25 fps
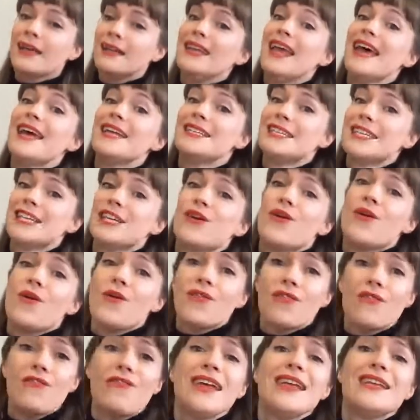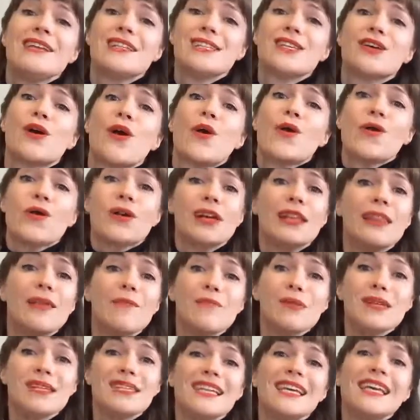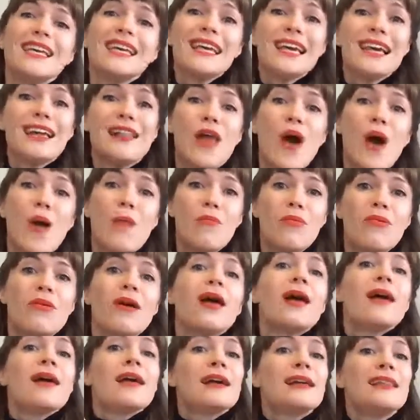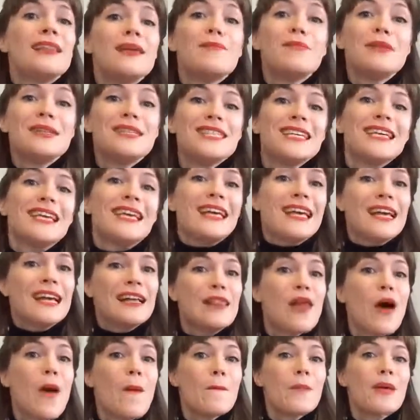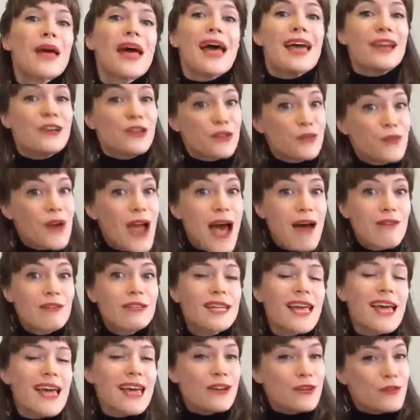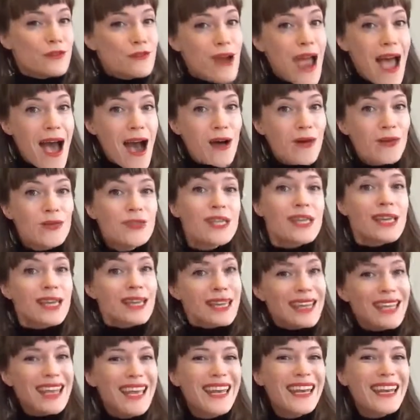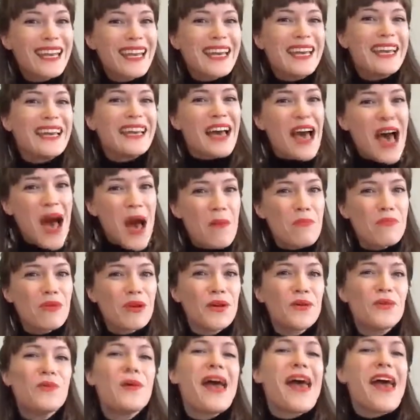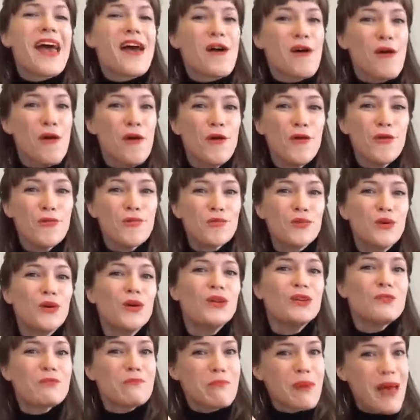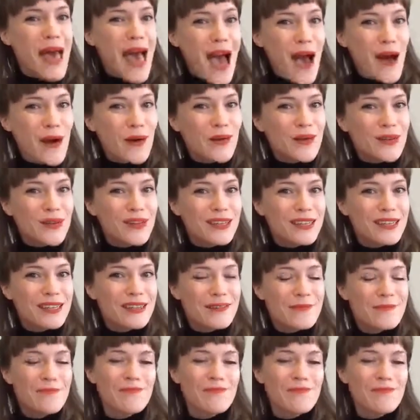Let your feet go clippity-clop. Clippity-clop and round, giddy up, we're homeward bound.